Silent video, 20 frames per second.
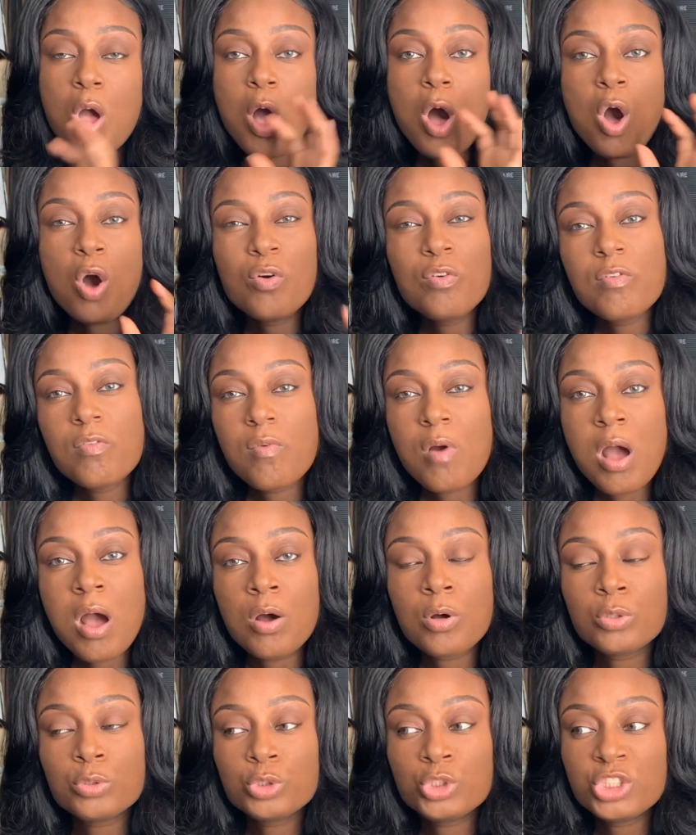
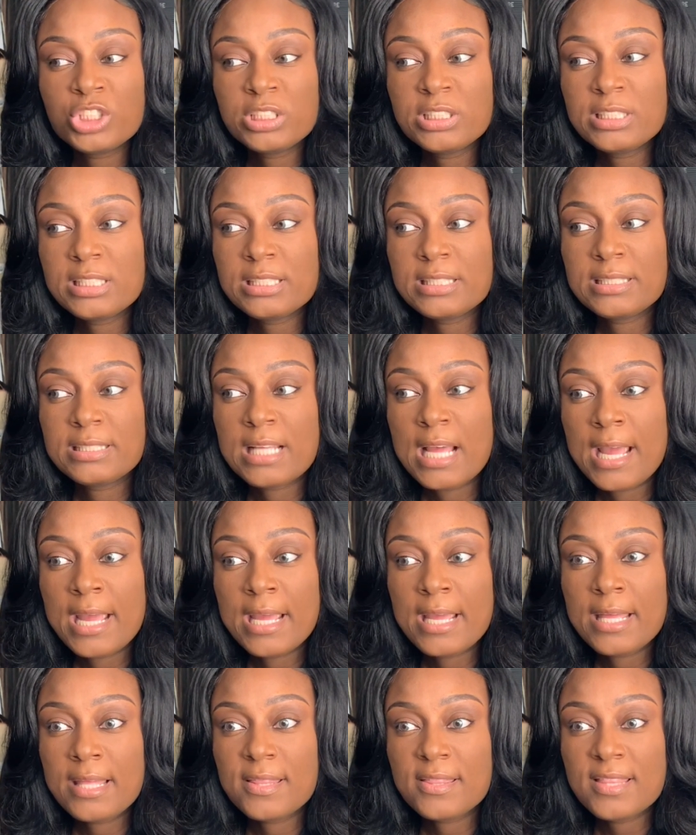overall, just to
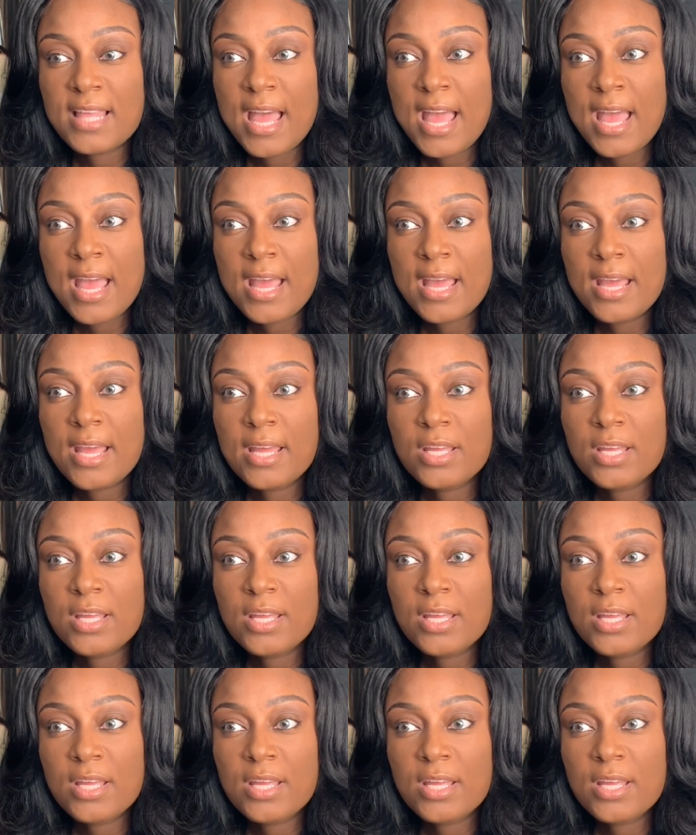say that,